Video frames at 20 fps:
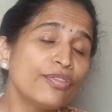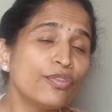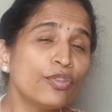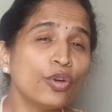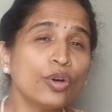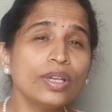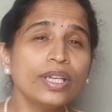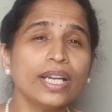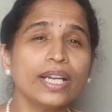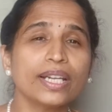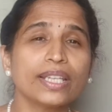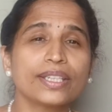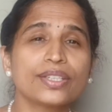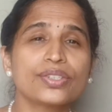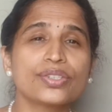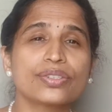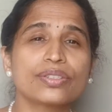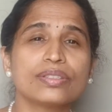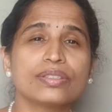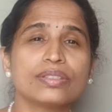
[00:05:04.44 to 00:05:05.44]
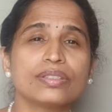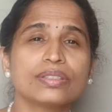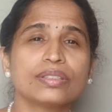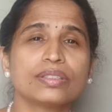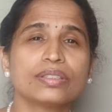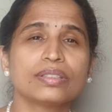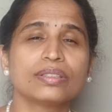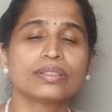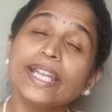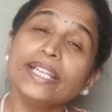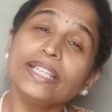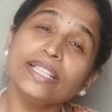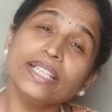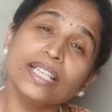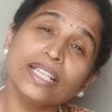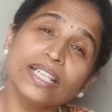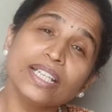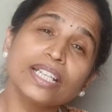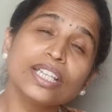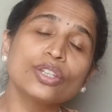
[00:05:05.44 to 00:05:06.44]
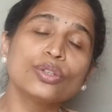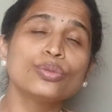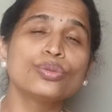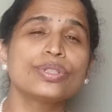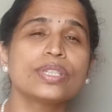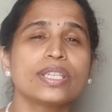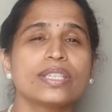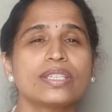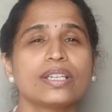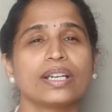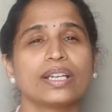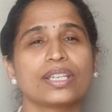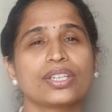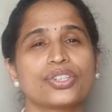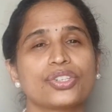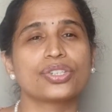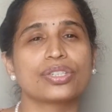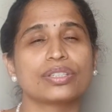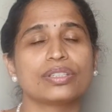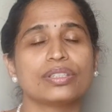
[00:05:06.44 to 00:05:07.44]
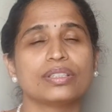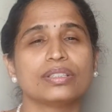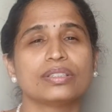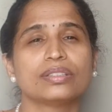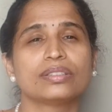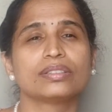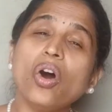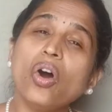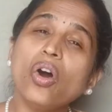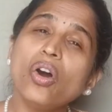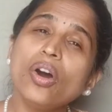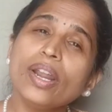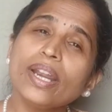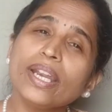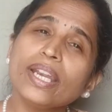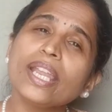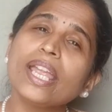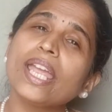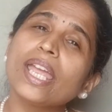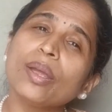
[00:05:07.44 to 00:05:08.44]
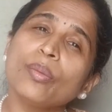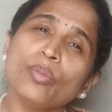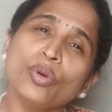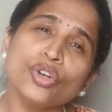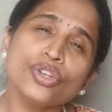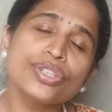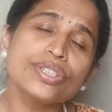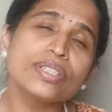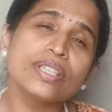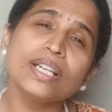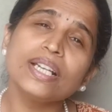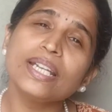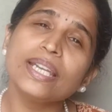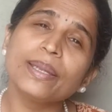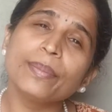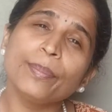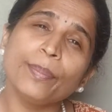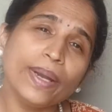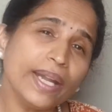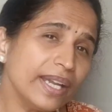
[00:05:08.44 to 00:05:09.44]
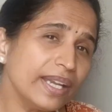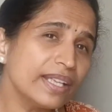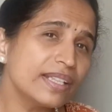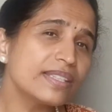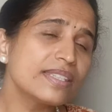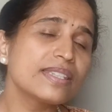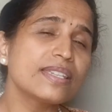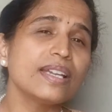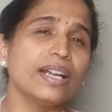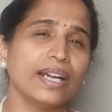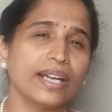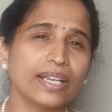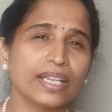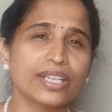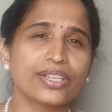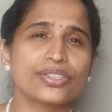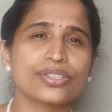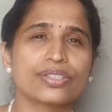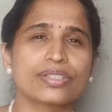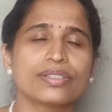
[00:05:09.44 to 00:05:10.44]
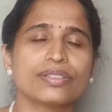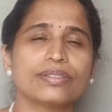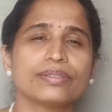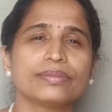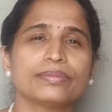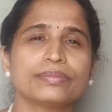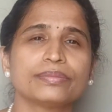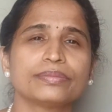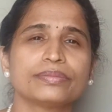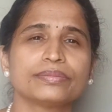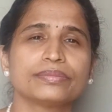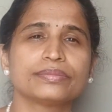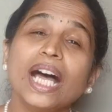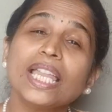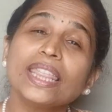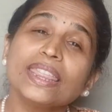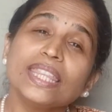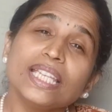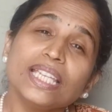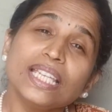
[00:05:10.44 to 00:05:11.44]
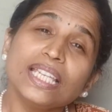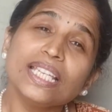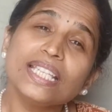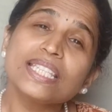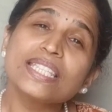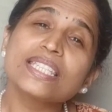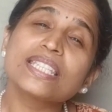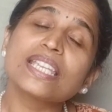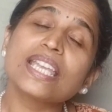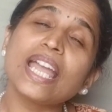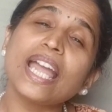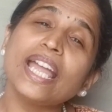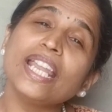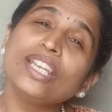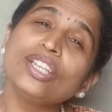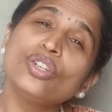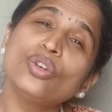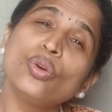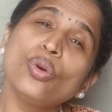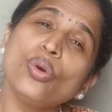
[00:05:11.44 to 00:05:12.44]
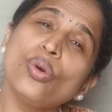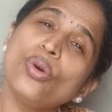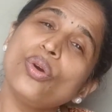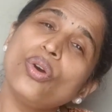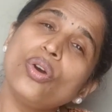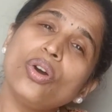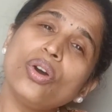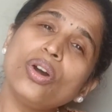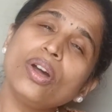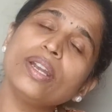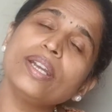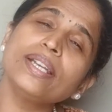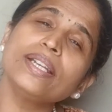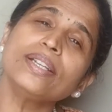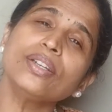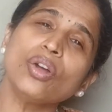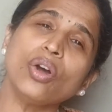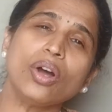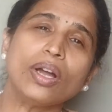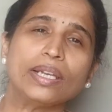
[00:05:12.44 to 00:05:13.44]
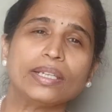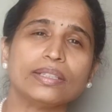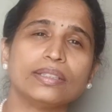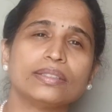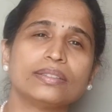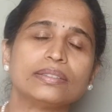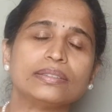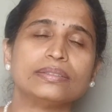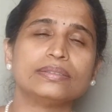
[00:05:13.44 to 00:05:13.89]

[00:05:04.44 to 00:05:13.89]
phone addiction, internet usage addiction, or an emotional dependency addiction. And the list can go on and on.